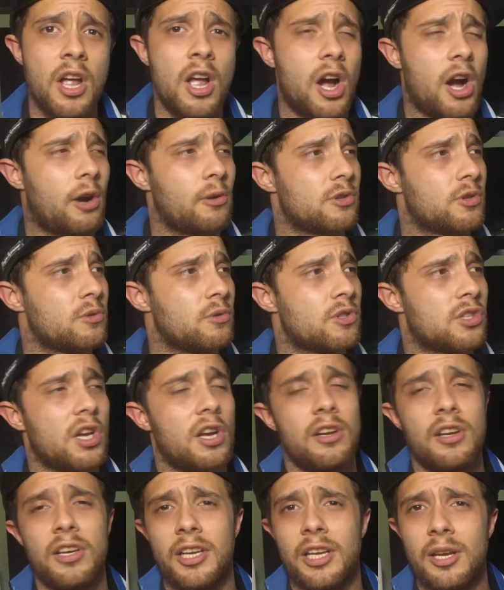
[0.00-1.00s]
I was also
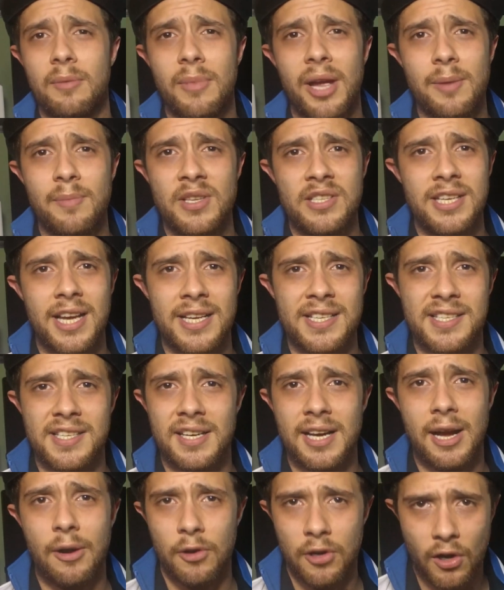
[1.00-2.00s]
looking at maybe testing
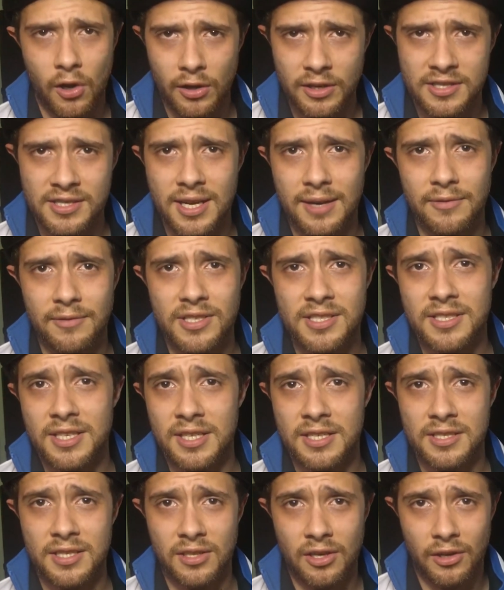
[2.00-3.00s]
out an
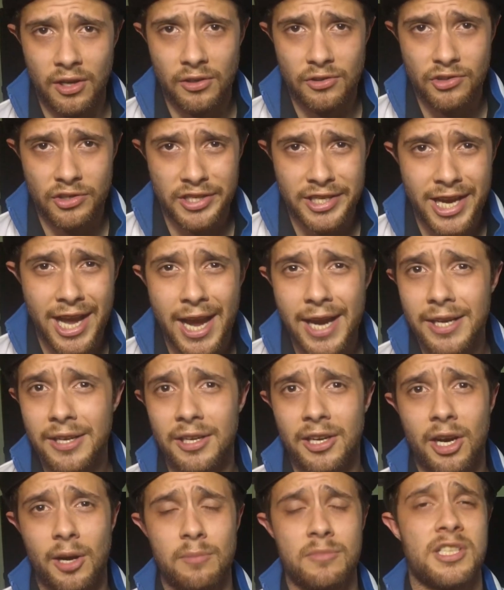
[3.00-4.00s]
i7-6900K that
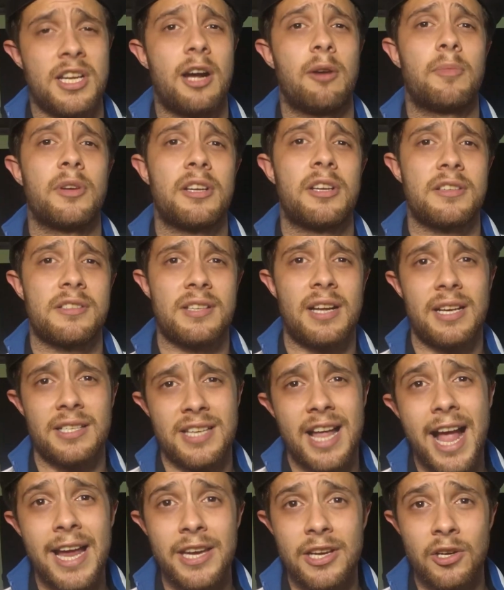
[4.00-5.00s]
comes out, because that's
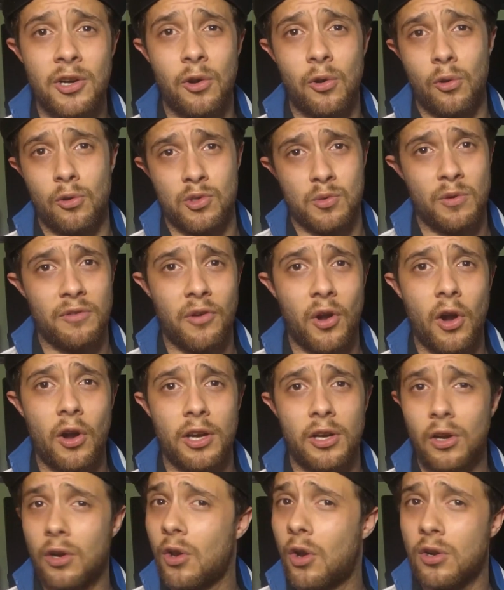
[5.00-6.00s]
8 cores with high
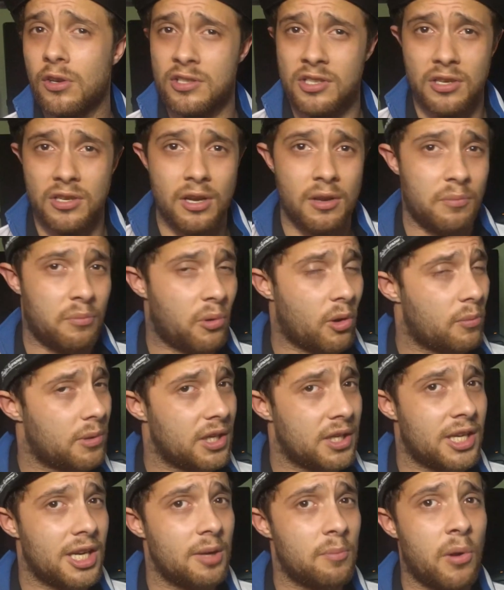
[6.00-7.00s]
clocks, so it'll probably
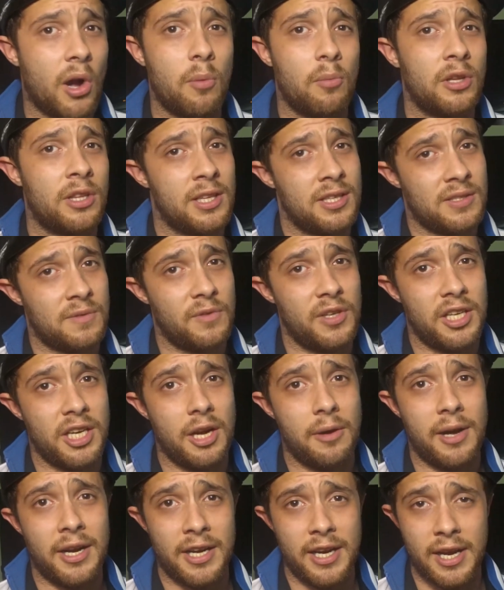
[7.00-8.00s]
keep up with this
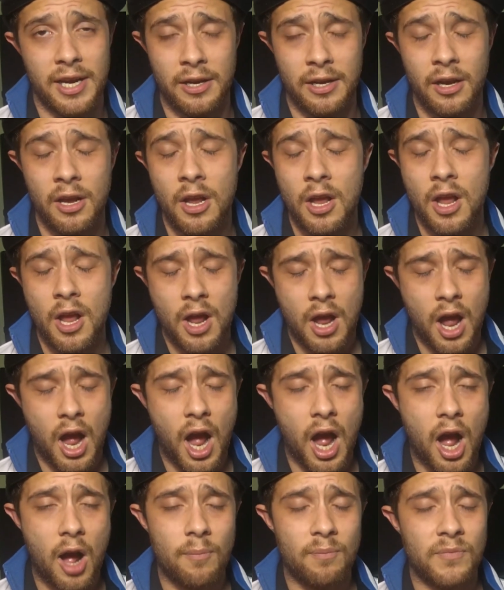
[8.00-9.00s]
video
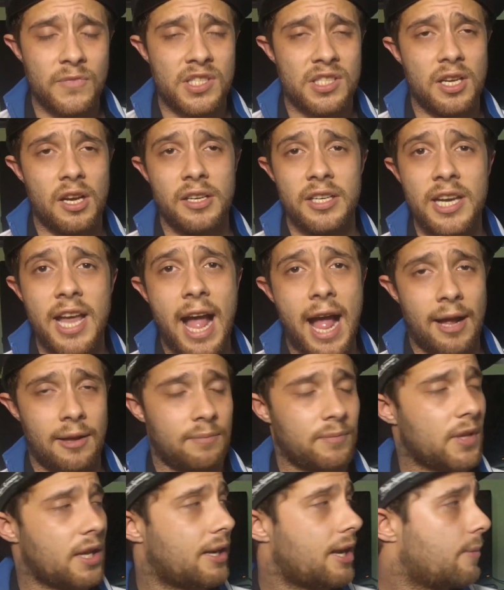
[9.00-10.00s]
editing. So yeah,
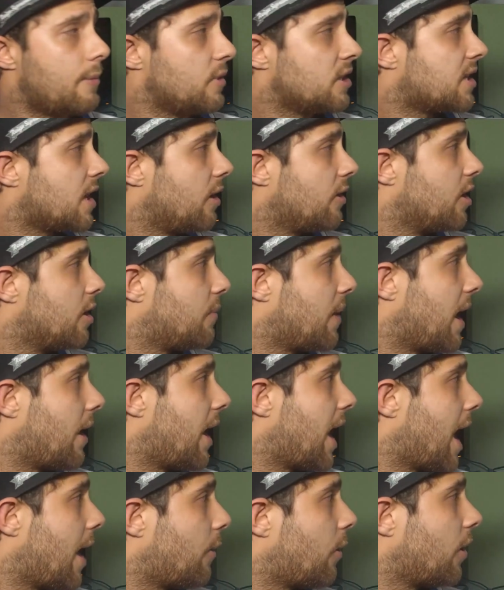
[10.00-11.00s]
let me tell you about
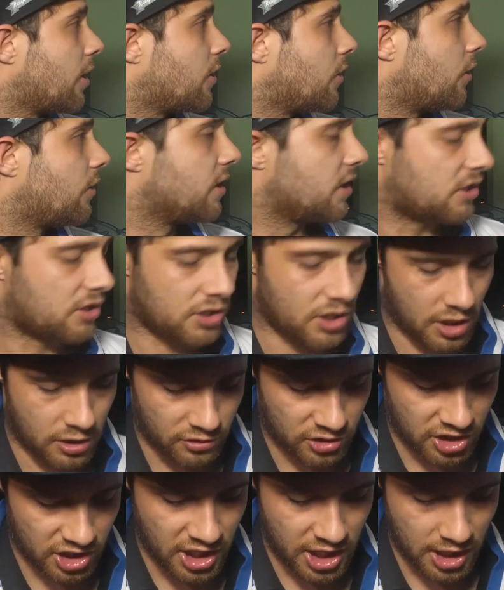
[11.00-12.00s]
how I got this so
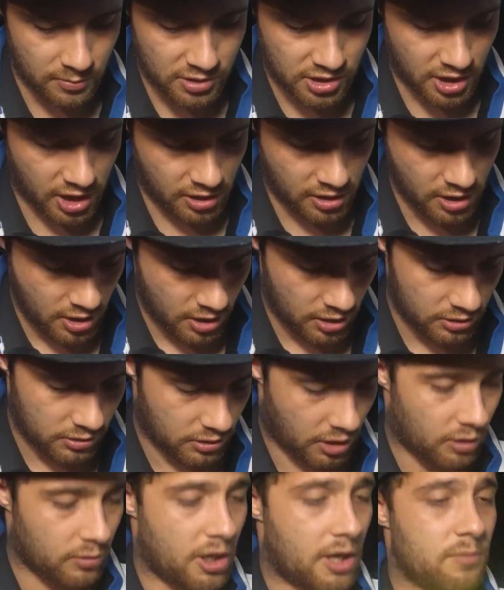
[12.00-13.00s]
cheap. So
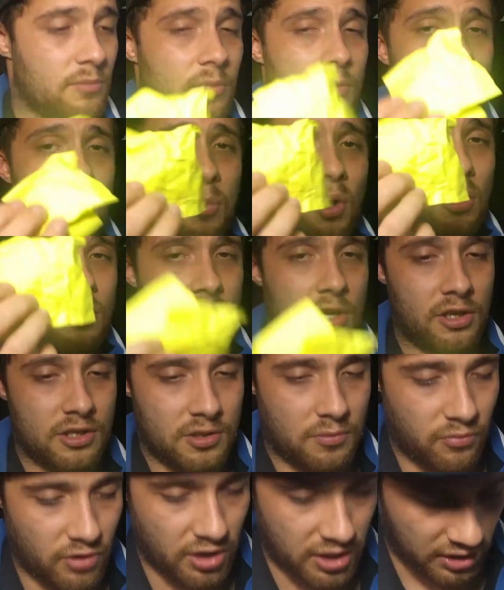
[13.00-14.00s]
I apologise,
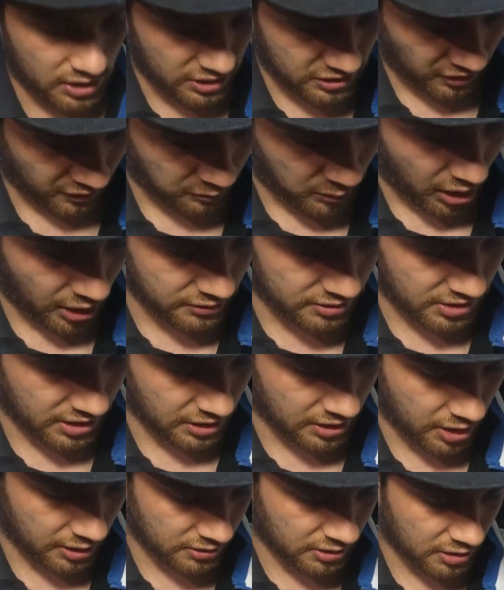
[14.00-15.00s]
I'm reading these off post-it
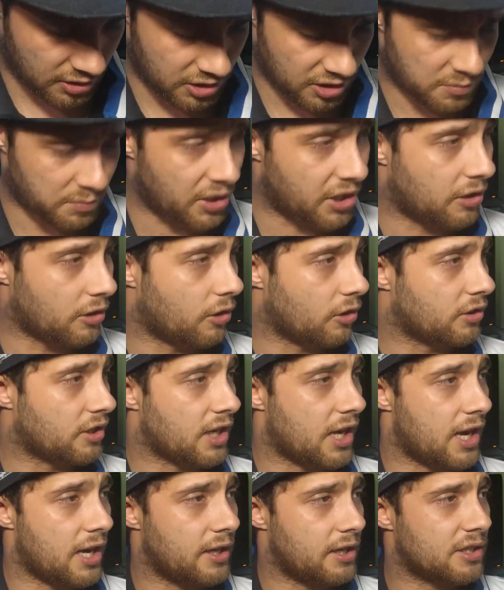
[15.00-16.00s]
notes because it's been a long
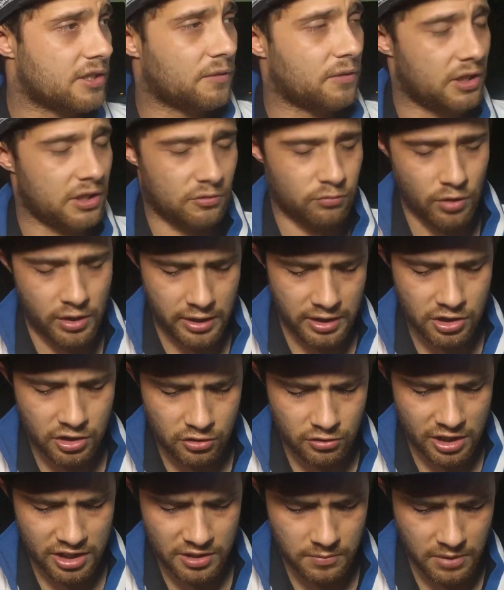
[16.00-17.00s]
day. This thing really
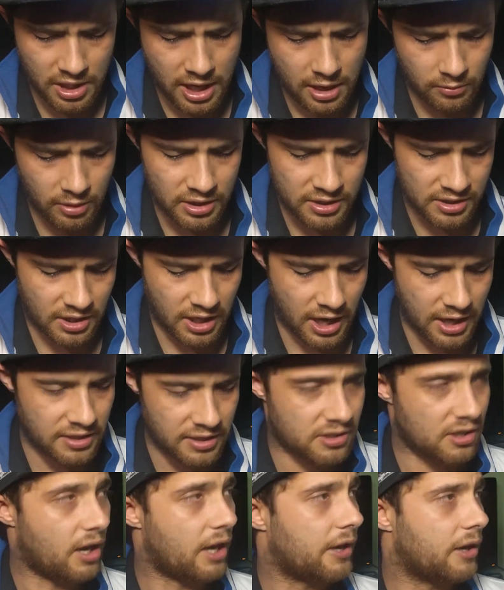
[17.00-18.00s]
stressed me out, this case.
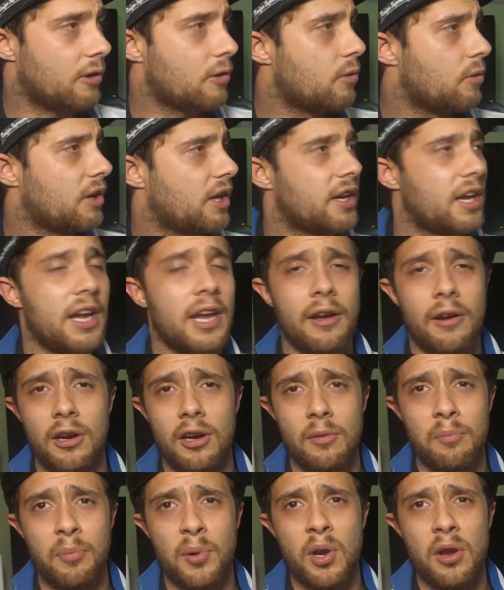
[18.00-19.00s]
I had it all in here, it
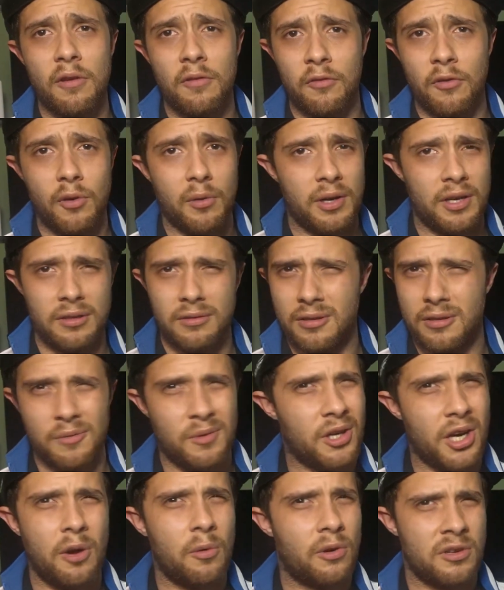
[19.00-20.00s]
looked beautiful, and you
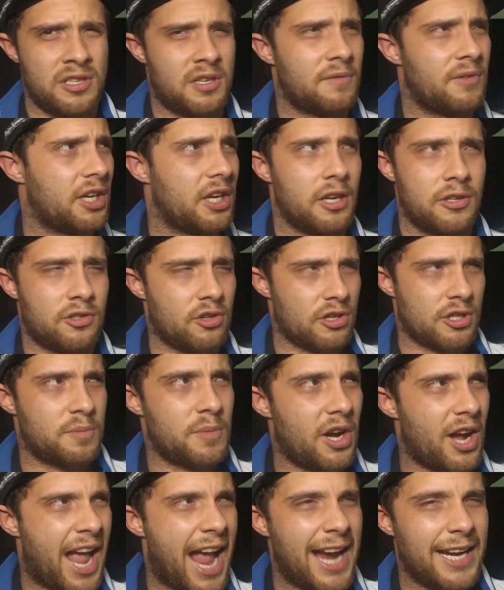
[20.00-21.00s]
go watch the video, trust me,
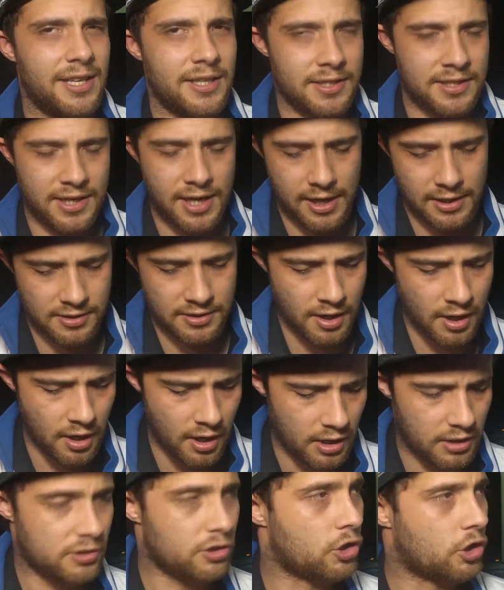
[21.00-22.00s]
I hate this case.
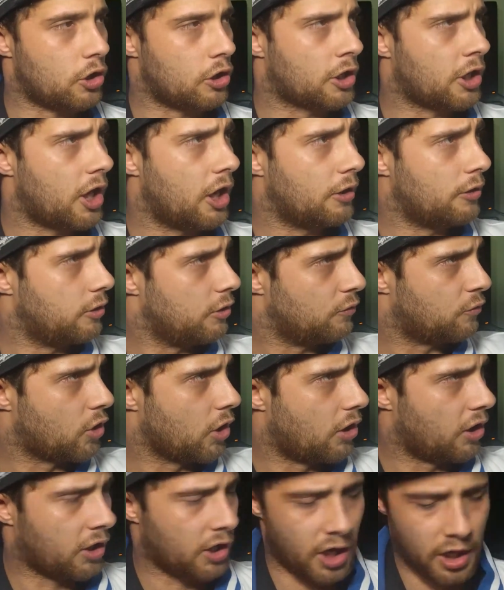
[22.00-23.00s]
It's got to go, you've
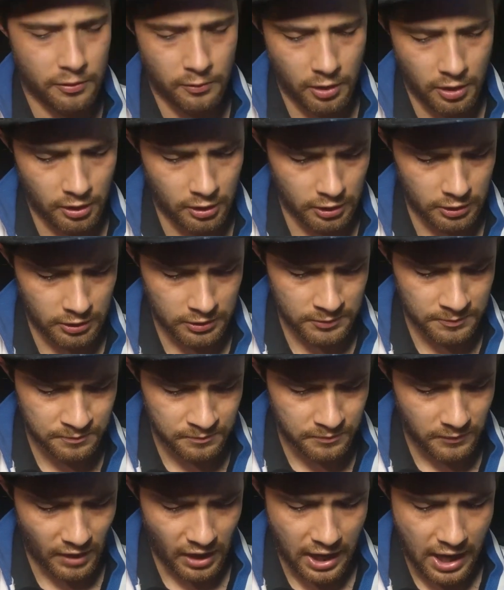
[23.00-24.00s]
got to go.
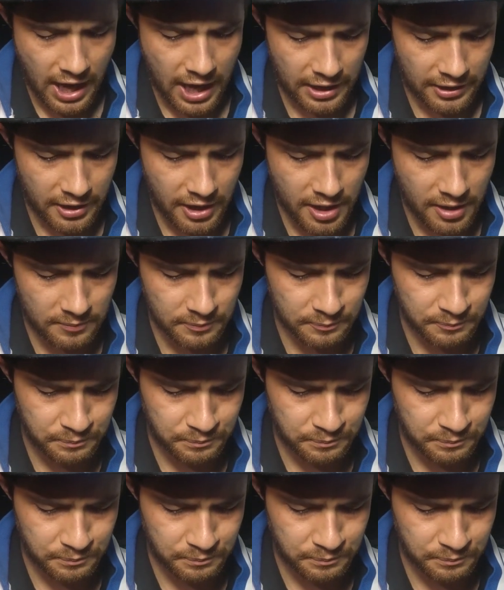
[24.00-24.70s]
And